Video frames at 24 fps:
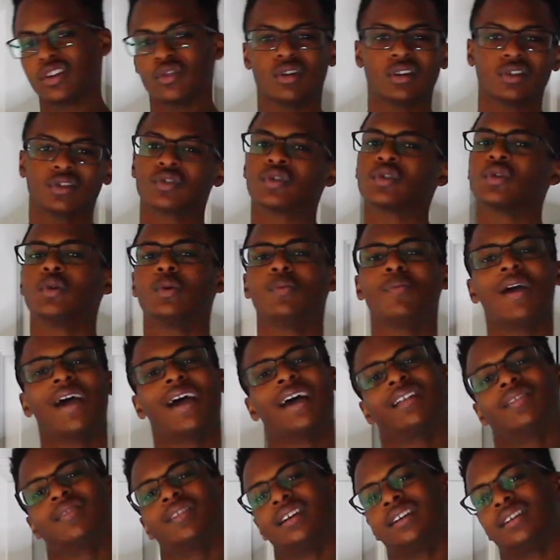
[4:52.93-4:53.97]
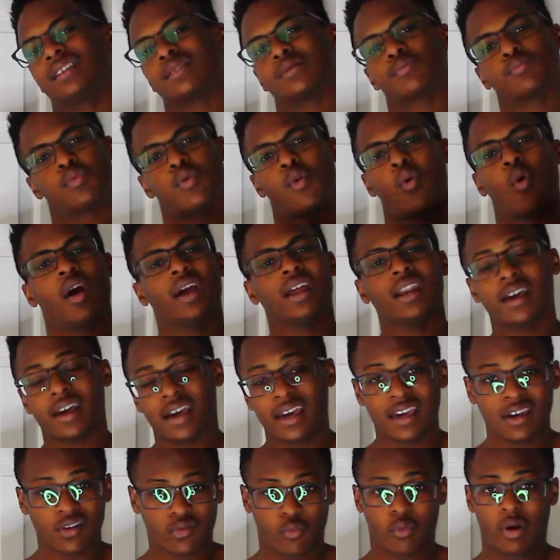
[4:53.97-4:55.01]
you consume at least 0.8